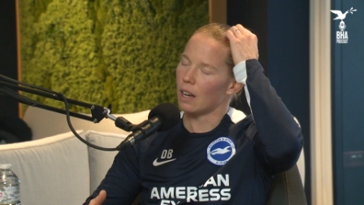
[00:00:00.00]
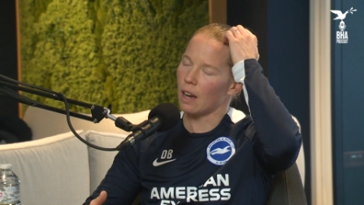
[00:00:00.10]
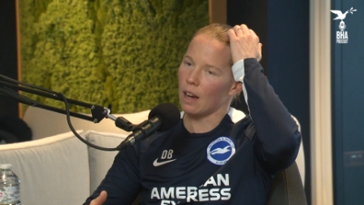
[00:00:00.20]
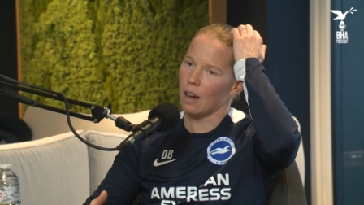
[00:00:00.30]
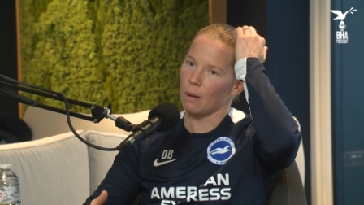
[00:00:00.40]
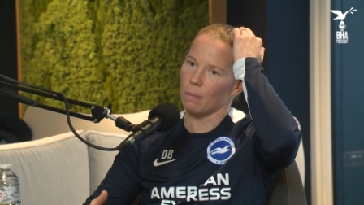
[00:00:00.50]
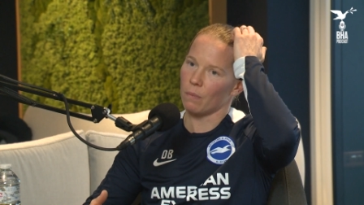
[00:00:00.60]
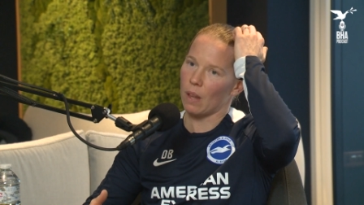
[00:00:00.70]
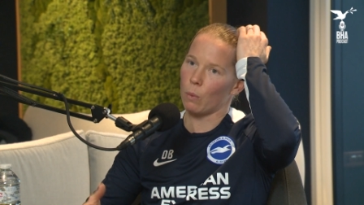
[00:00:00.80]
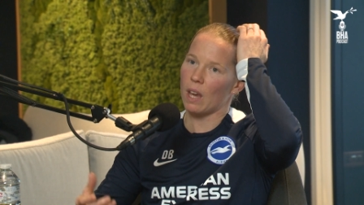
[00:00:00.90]

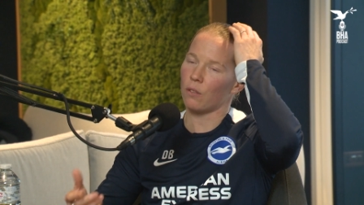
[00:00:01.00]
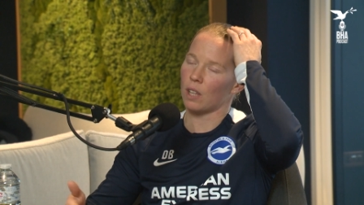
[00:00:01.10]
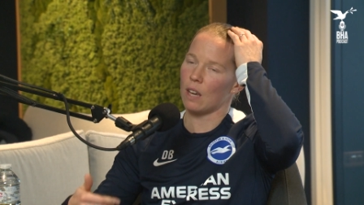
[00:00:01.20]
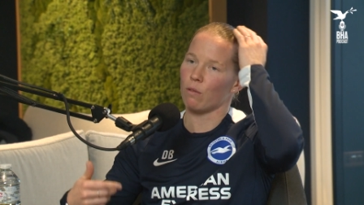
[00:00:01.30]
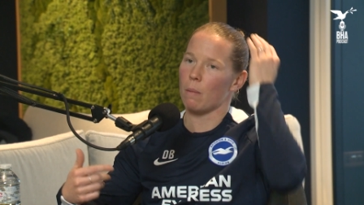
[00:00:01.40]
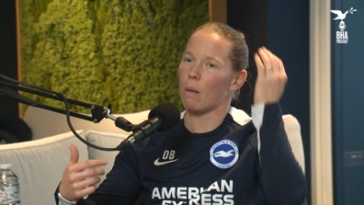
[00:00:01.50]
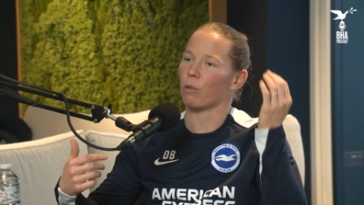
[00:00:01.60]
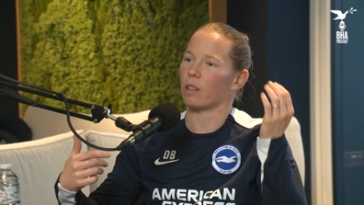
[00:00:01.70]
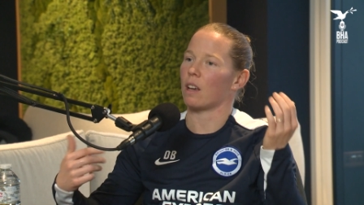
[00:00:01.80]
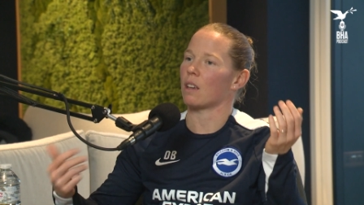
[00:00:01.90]
And we have to keep
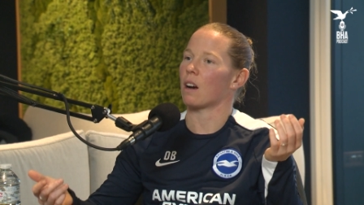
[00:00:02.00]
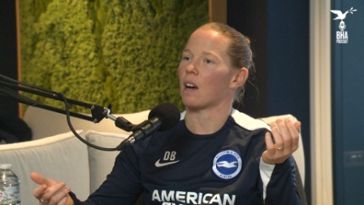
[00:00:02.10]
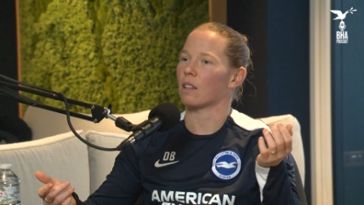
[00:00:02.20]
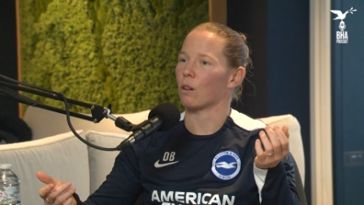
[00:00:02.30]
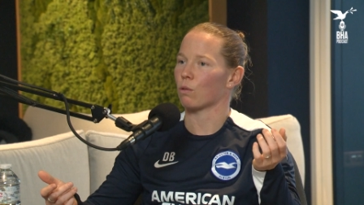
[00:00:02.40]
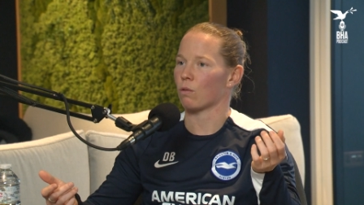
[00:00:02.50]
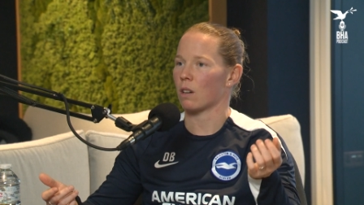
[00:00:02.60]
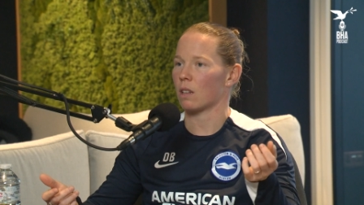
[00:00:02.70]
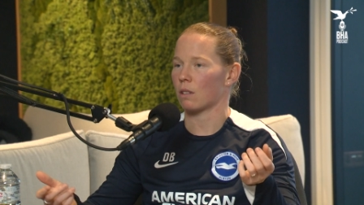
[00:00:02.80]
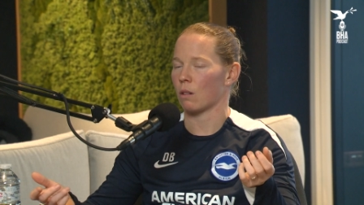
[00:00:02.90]
remembering they're young adults,
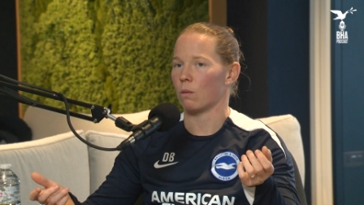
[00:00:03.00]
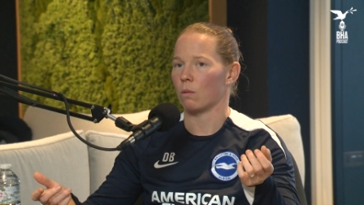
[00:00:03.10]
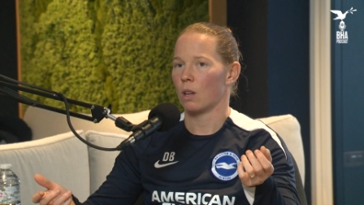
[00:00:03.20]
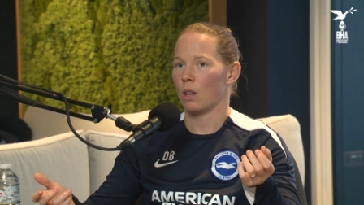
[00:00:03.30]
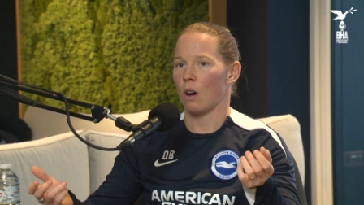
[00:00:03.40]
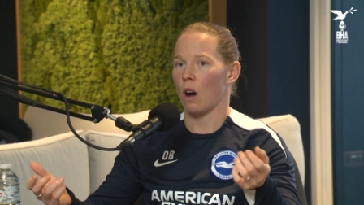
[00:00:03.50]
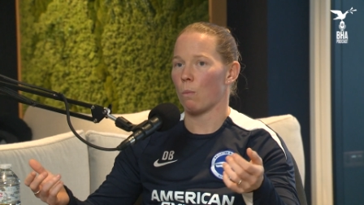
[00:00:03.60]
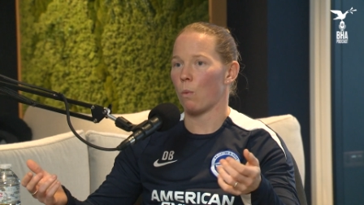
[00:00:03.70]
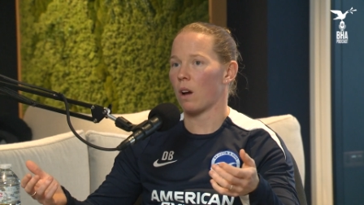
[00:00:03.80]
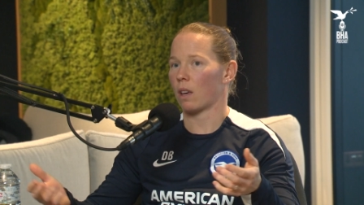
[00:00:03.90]
right? So
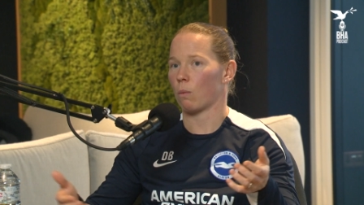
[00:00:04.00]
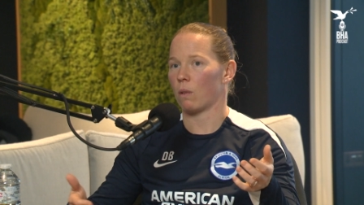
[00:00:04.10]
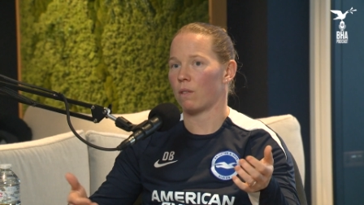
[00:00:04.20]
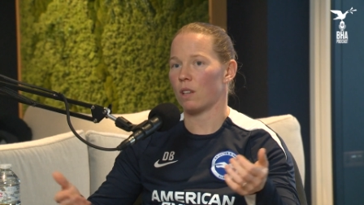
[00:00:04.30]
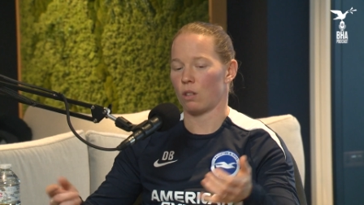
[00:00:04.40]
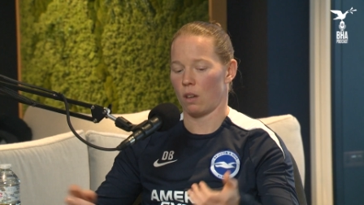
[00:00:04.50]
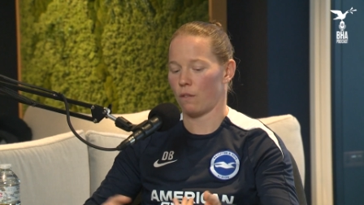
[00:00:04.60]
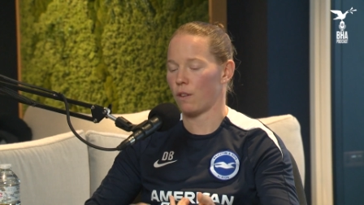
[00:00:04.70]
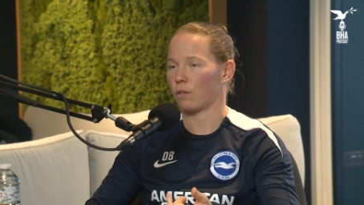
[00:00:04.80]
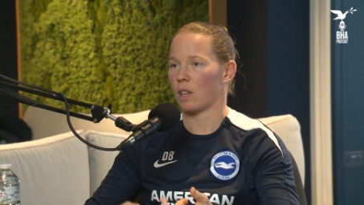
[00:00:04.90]
I'm working with literally
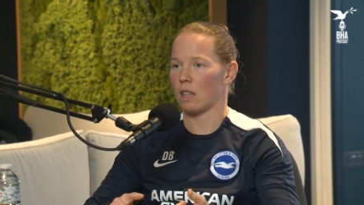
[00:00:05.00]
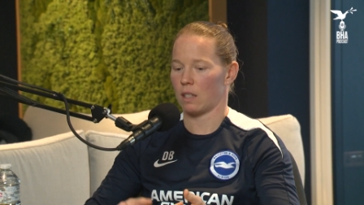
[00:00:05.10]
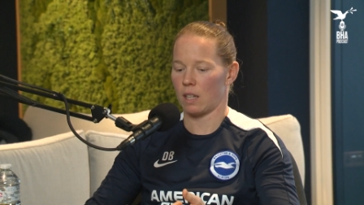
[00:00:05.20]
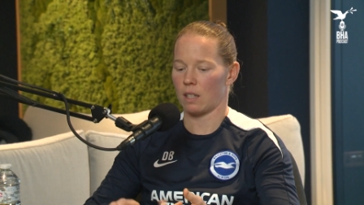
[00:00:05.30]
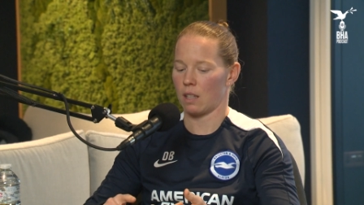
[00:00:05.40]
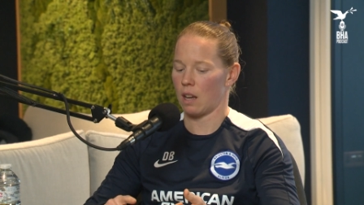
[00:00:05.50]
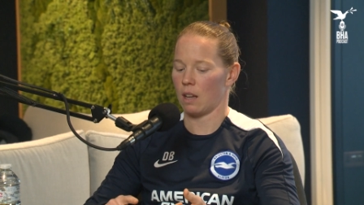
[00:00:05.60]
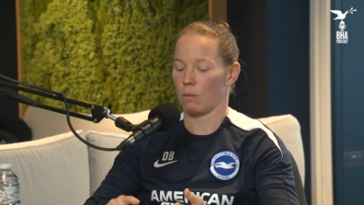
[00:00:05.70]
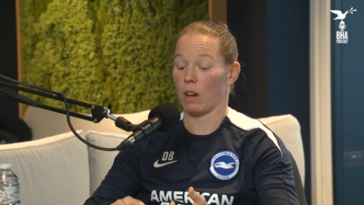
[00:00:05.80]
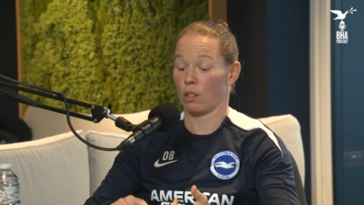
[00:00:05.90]
15,
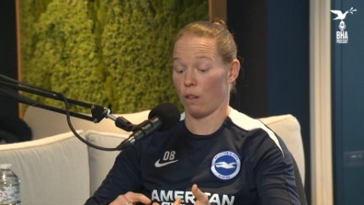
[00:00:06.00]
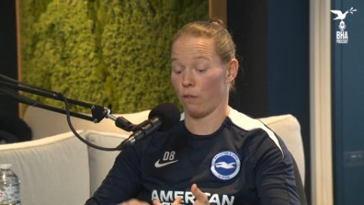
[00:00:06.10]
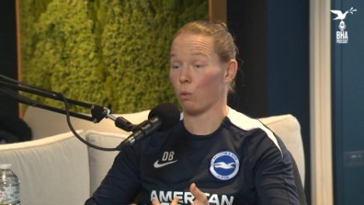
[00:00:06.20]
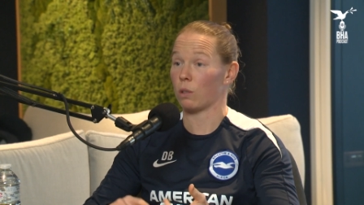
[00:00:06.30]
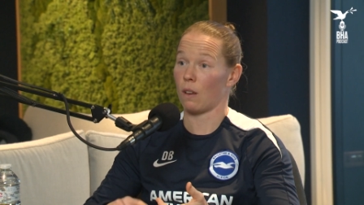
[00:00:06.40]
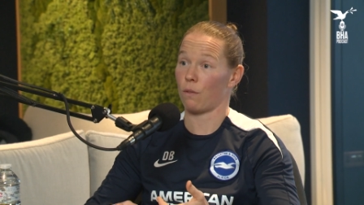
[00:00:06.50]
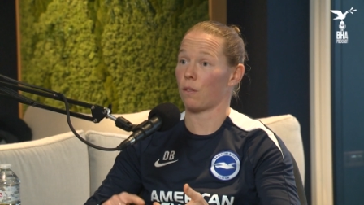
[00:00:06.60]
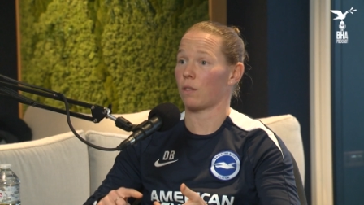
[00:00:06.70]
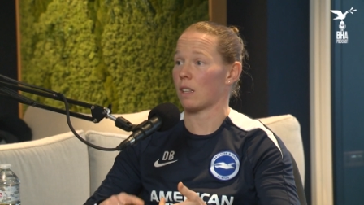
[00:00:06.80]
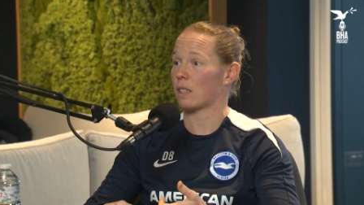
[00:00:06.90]
16, well actually 14,
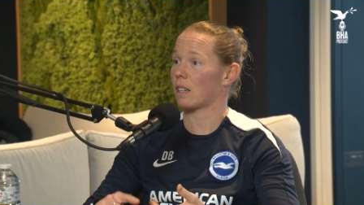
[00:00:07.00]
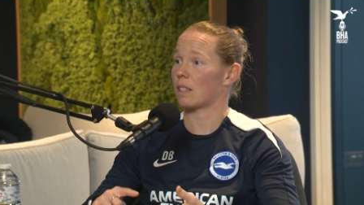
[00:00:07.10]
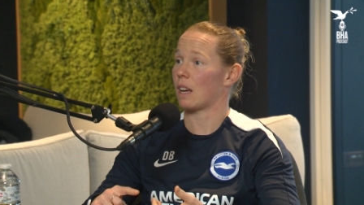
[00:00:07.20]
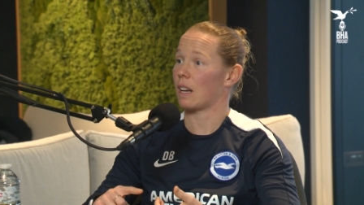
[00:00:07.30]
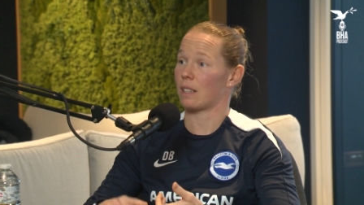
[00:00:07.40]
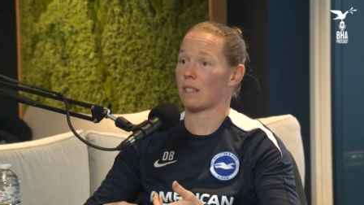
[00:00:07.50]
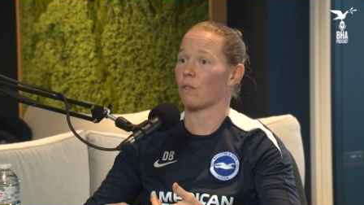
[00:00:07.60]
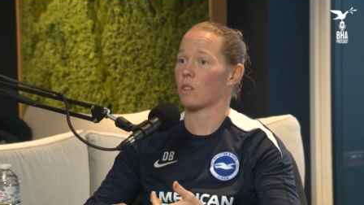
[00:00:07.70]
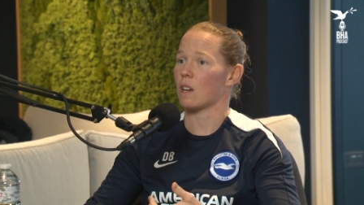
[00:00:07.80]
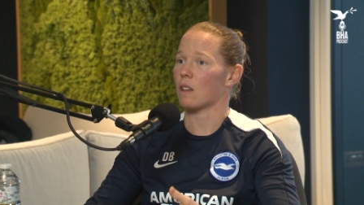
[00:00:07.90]
15, 16 and
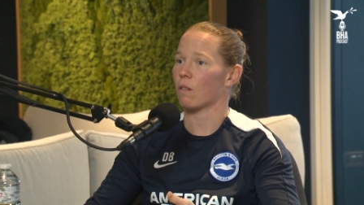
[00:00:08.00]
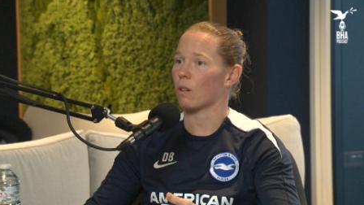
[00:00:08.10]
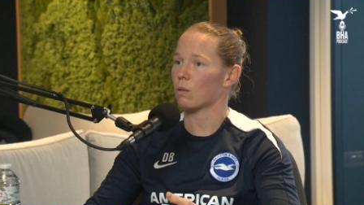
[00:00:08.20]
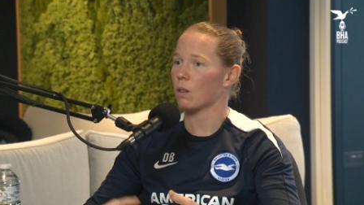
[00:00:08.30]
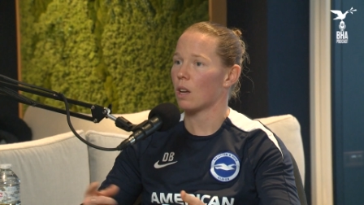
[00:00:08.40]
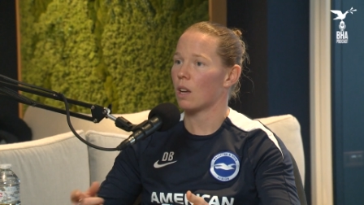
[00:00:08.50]
17-year-olds.